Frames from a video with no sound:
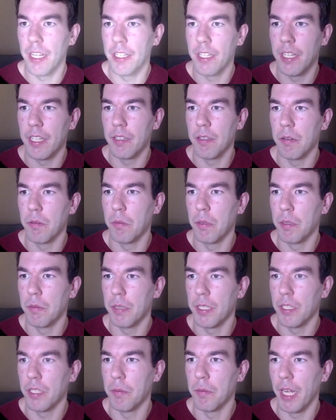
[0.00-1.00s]
And then when
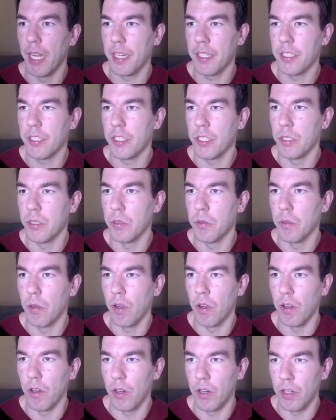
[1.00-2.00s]
we go back to
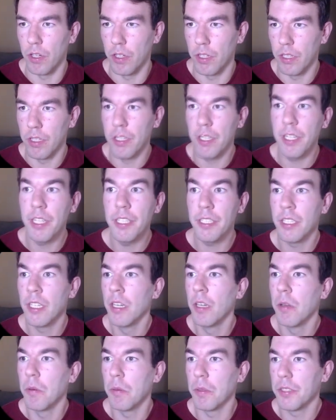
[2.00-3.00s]
our site,
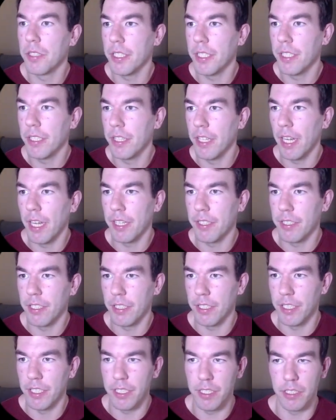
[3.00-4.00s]
we'll see that
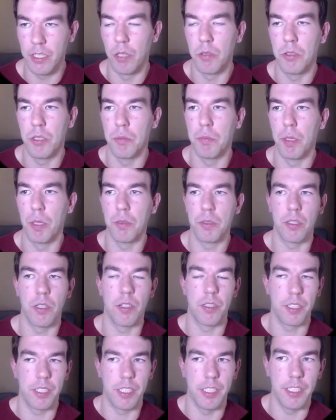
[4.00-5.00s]
the go to
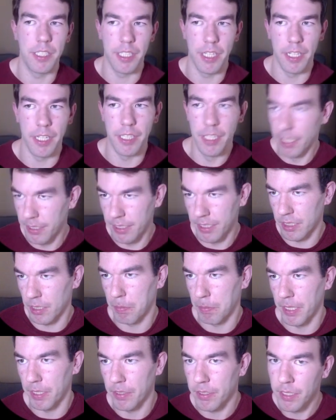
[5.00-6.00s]
posthog CTA
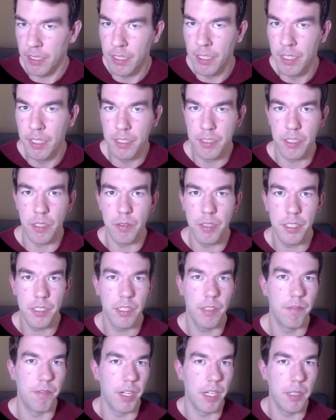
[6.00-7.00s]
disappeared. So this
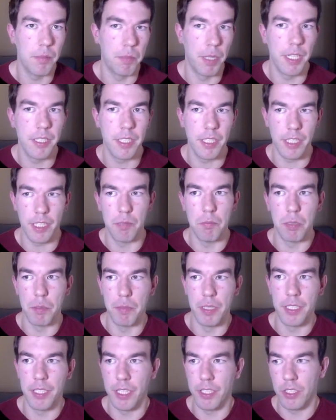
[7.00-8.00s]
is a very basic
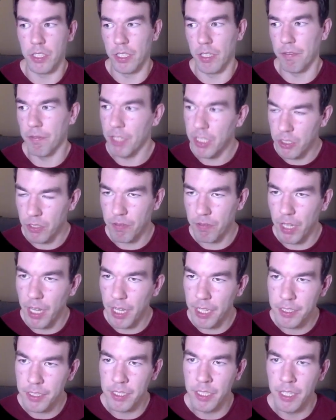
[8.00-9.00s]
implementation of feature
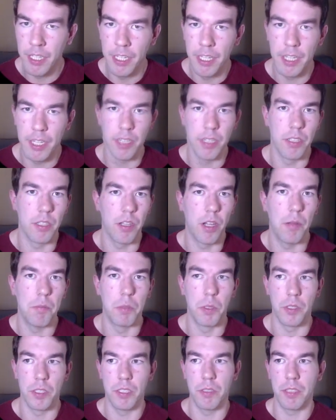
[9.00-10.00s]
flags. There's a lot
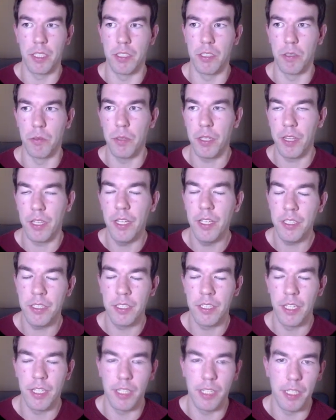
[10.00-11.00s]
more you can do with
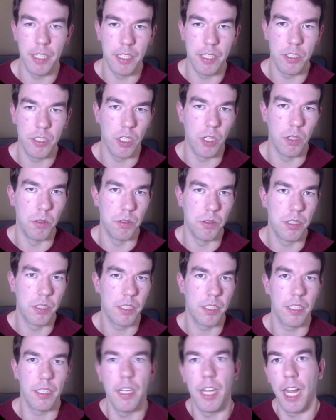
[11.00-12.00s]
this, but it
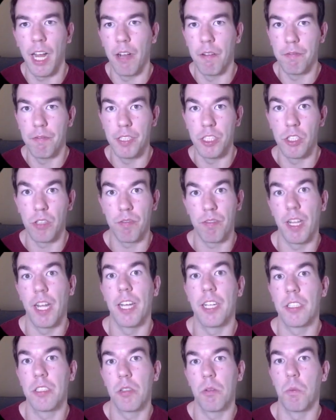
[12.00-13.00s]
shows how feature
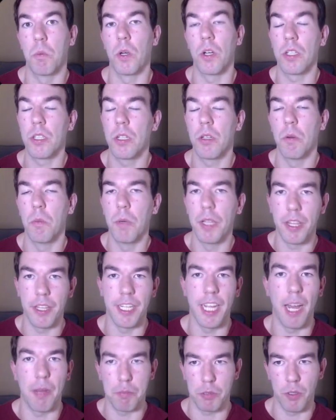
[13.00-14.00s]
flags work with
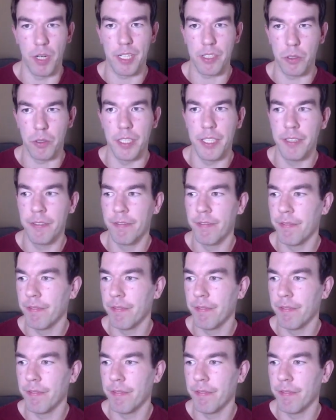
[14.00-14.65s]
the app directory.